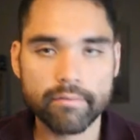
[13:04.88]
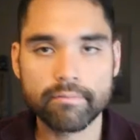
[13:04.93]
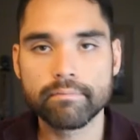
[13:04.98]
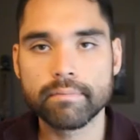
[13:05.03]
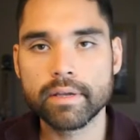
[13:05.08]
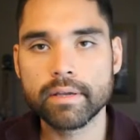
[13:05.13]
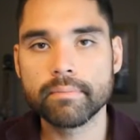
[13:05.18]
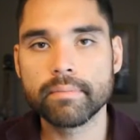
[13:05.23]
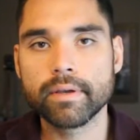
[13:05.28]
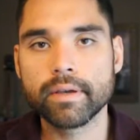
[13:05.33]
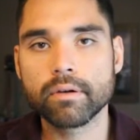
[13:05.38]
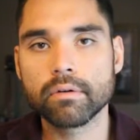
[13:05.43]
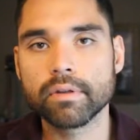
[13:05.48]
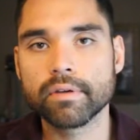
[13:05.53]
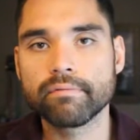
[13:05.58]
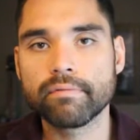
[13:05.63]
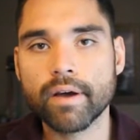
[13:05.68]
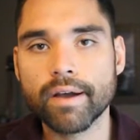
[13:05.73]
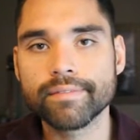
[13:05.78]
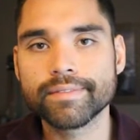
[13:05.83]
Me being
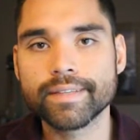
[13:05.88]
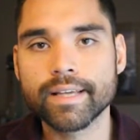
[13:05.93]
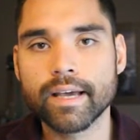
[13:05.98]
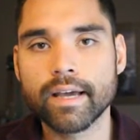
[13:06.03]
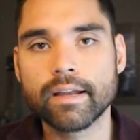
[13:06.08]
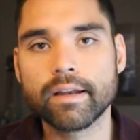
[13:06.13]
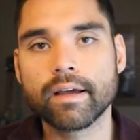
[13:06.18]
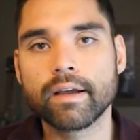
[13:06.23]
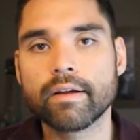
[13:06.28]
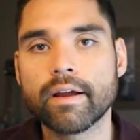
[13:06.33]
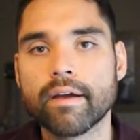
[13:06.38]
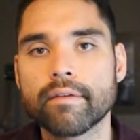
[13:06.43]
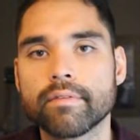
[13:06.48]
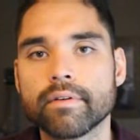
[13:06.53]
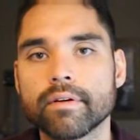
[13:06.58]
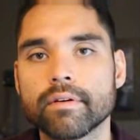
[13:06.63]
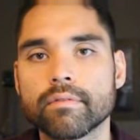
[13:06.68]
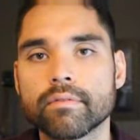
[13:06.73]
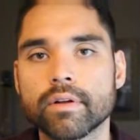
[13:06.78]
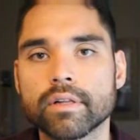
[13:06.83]
only 5'10", I have
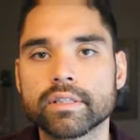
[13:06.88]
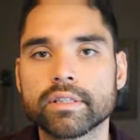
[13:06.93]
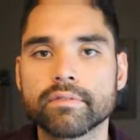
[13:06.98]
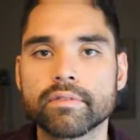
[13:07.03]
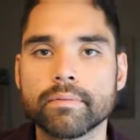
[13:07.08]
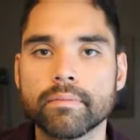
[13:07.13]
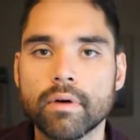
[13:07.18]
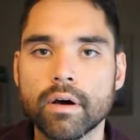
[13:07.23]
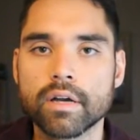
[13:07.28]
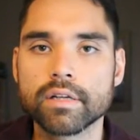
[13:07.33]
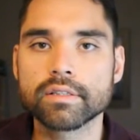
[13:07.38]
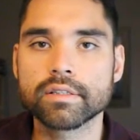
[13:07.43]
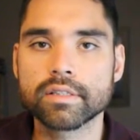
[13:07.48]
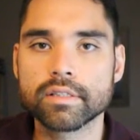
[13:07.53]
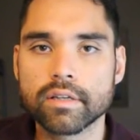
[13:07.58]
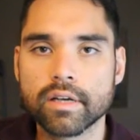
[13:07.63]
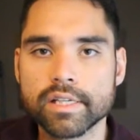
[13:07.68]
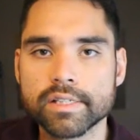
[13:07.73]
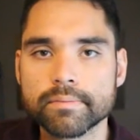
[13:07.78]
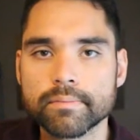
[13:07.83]
a relatively modestly
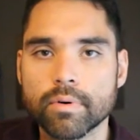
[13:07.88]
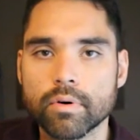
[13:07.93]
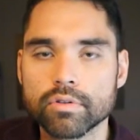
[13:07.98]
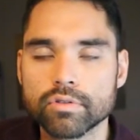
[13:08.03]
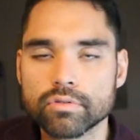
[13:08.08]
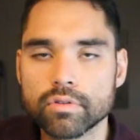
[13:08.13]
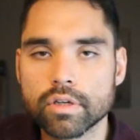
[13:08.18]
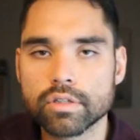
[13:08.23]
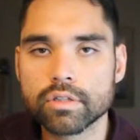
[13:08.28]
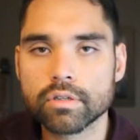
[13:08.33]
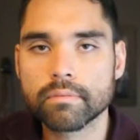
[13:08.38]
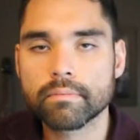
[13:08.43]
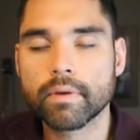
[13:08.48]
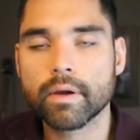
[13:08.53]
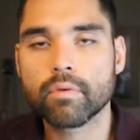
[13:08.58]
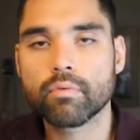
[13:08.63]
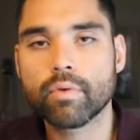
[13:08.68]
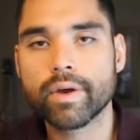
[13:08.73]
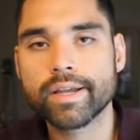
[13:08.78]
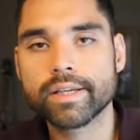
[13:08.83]
sized bone structure.
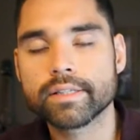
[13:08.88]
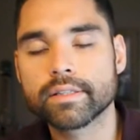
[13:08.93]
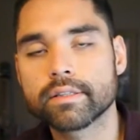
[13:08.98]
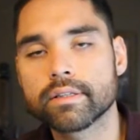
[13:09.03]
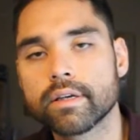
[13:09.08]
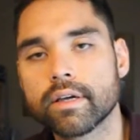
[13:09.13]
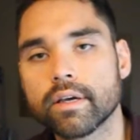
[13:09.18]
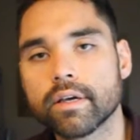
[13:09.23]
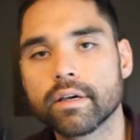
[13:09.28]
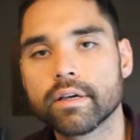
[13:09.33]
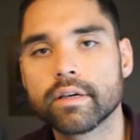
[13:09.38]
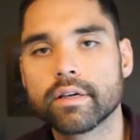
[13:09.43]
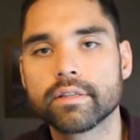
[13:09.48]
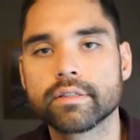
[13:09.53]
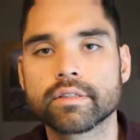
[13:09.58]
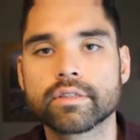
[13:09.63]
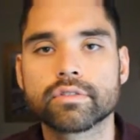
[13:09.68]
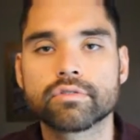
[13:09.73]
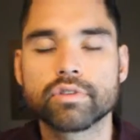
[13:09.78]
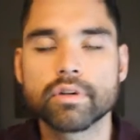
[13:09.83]
My waist
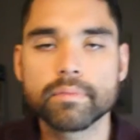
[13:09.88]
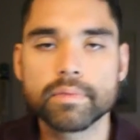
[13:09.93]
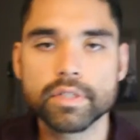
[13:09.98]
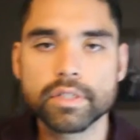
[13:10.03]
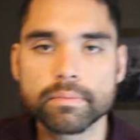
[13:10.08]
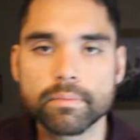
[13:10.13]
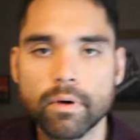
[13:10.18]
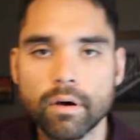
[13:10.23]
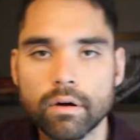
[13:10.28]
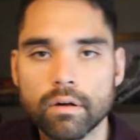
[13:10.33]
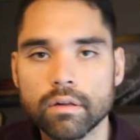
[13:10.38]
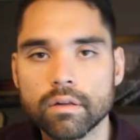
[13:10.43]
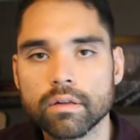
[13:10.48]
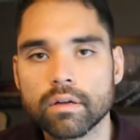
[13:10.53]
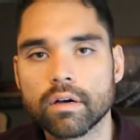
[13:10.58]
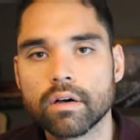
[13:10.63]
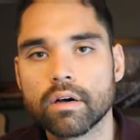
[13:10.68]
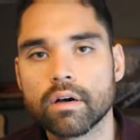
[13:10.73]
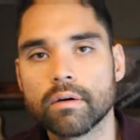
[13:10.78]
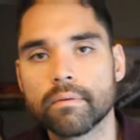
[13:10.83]
is extremely small.
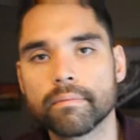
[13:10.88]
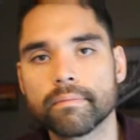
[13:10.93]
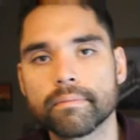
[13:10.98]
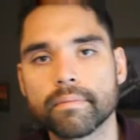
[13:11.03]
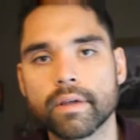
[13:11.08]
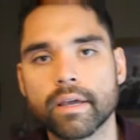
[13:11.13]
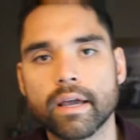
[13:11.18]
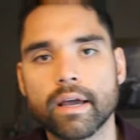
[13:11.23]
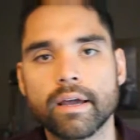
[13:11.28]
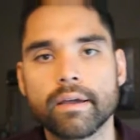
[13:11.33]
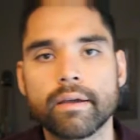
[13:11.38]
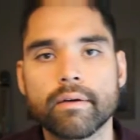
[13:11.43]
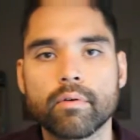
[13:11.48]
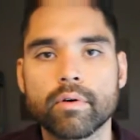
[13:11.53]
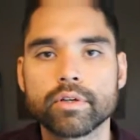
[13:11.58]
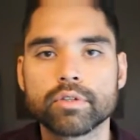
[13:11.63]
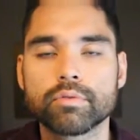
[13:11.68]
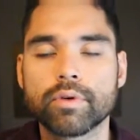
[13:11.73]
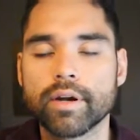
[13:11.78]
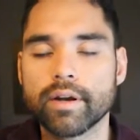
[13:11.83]
Like I
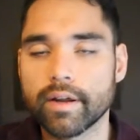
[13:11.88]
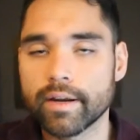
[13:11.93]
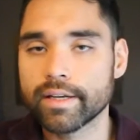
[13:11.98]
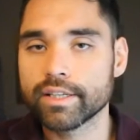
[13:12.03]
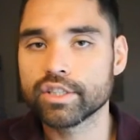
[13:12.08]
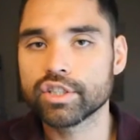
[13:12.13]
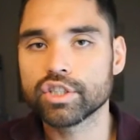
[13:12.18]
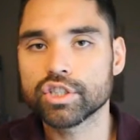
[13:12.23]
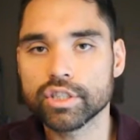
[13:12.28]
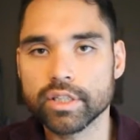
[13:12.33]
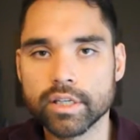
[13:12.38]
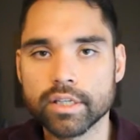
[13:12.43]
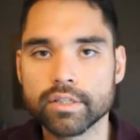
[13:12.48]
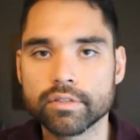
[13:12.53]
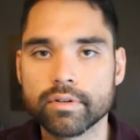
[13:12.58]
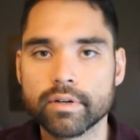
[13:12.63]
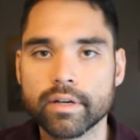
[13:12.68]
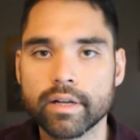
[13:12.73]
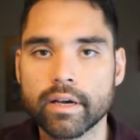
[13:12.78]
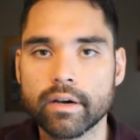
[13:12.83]
wear 29-inch
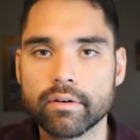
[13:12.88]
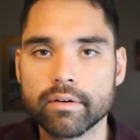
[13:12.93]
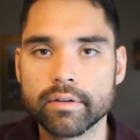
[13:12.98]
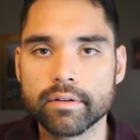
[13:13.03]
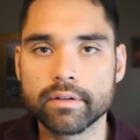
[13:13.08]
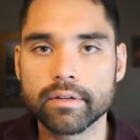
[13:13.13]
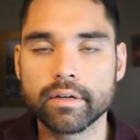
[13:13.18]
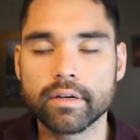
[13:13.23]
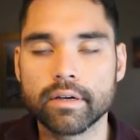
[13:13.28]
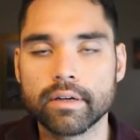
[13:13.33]
jeans right now, and